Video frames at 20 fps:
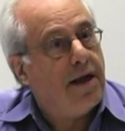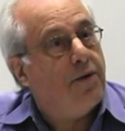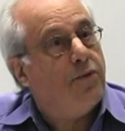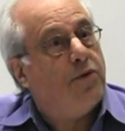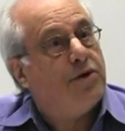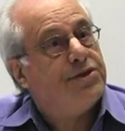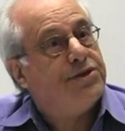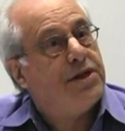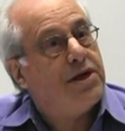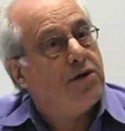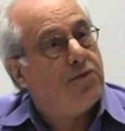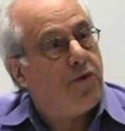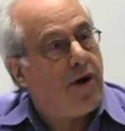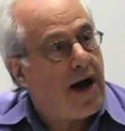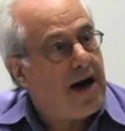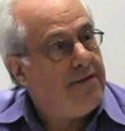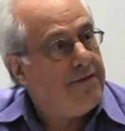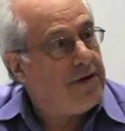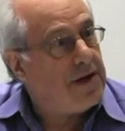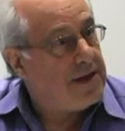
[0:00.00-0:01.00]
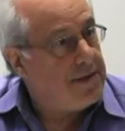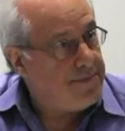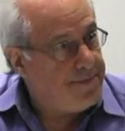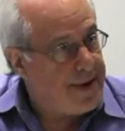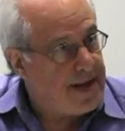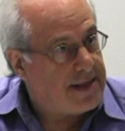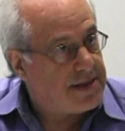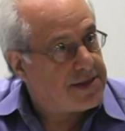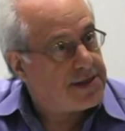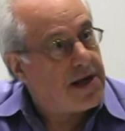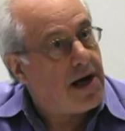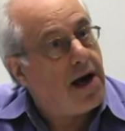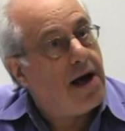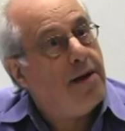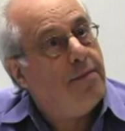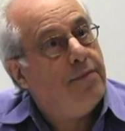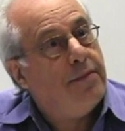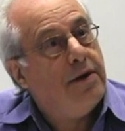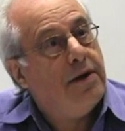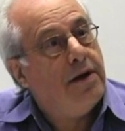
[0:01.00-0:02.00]
It was the arrival in
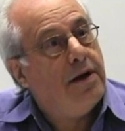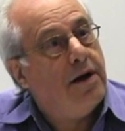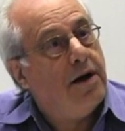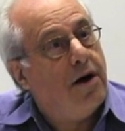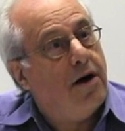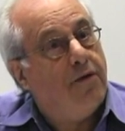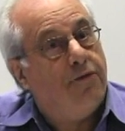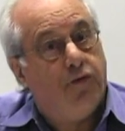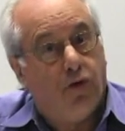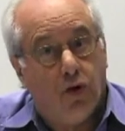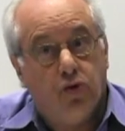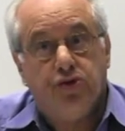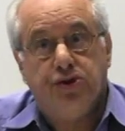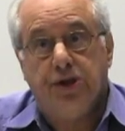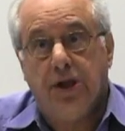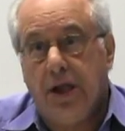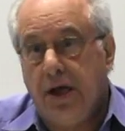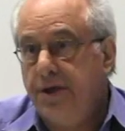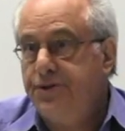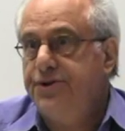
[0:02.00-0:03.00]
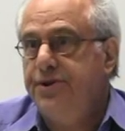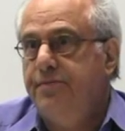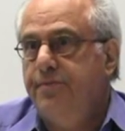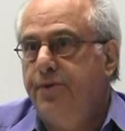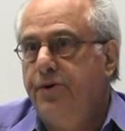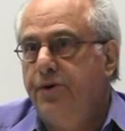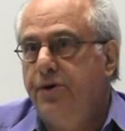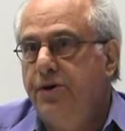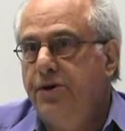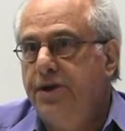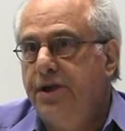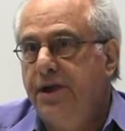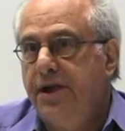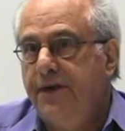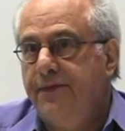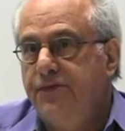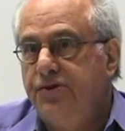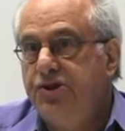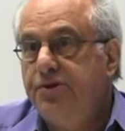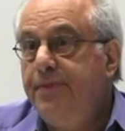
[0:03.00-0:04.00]
Bensheim of Rosa Luxemburg to
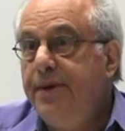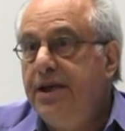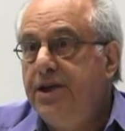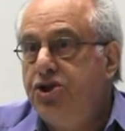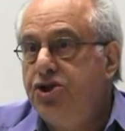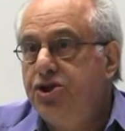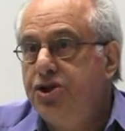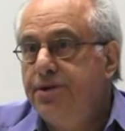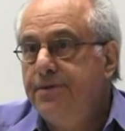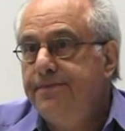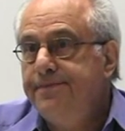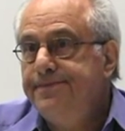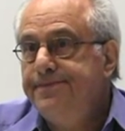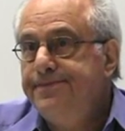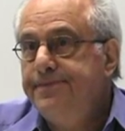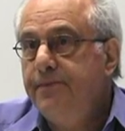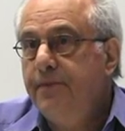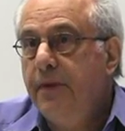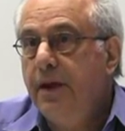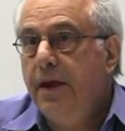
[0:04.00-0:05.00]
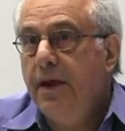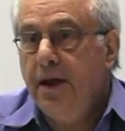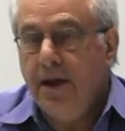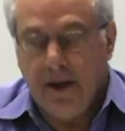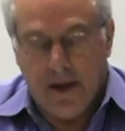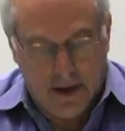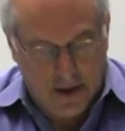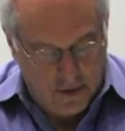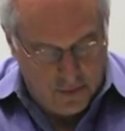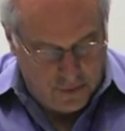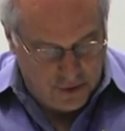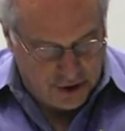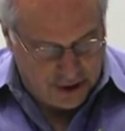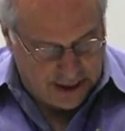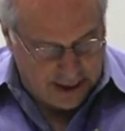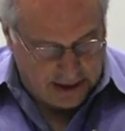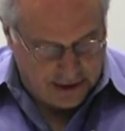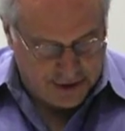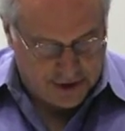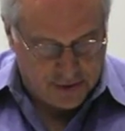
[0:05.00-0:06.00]
give a speech,
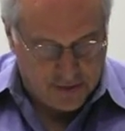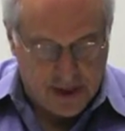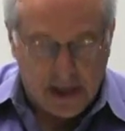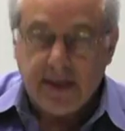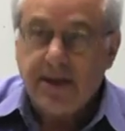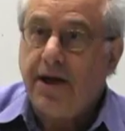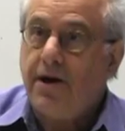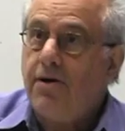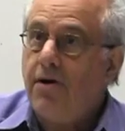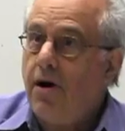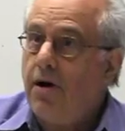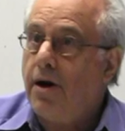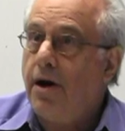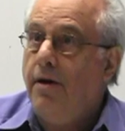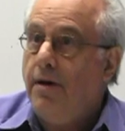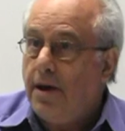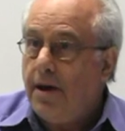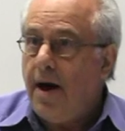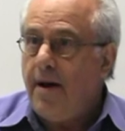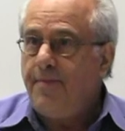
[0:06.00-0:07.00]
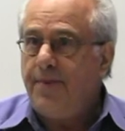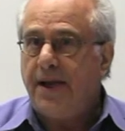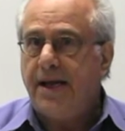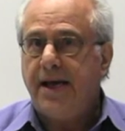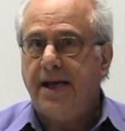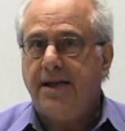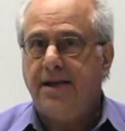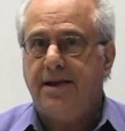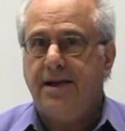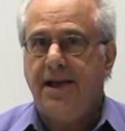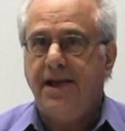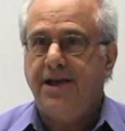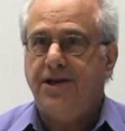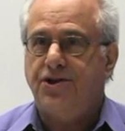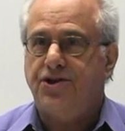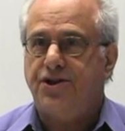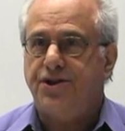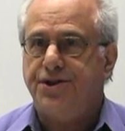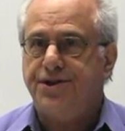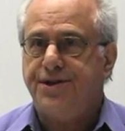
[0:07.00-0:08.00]
which tells you that there are complicated
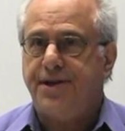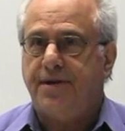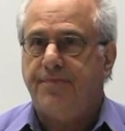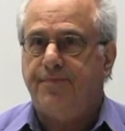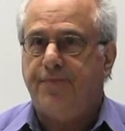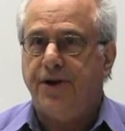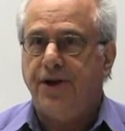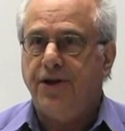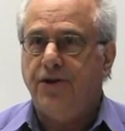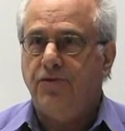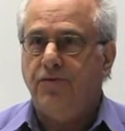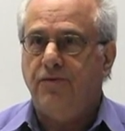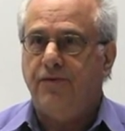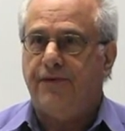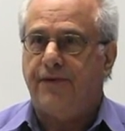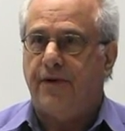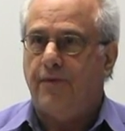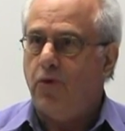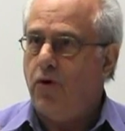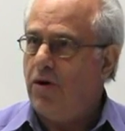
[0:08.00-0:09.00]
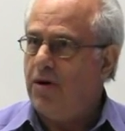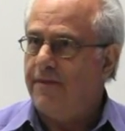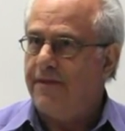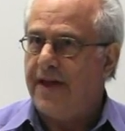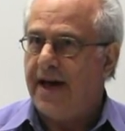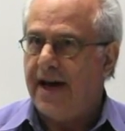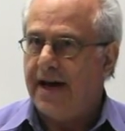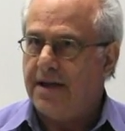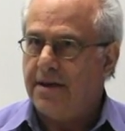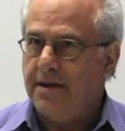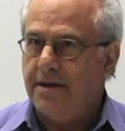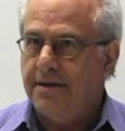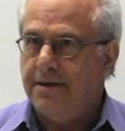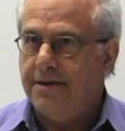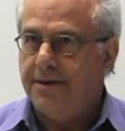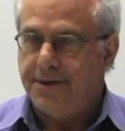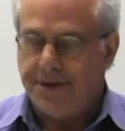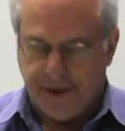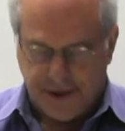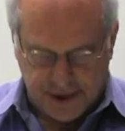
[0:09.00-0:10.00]
linkages that bring you from all of that
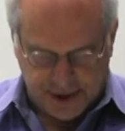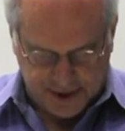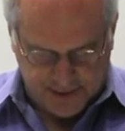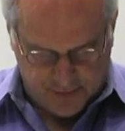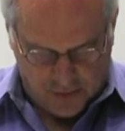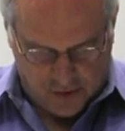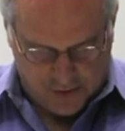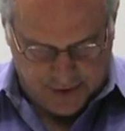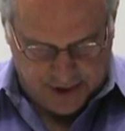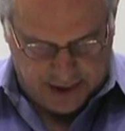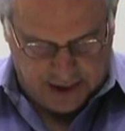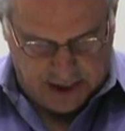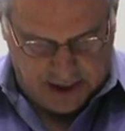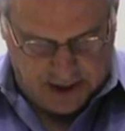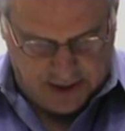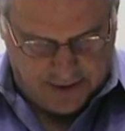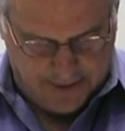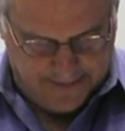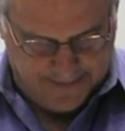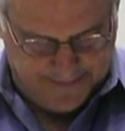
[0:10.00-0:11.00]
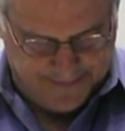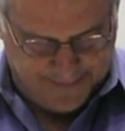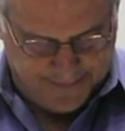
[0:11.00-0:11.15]
to this moment here.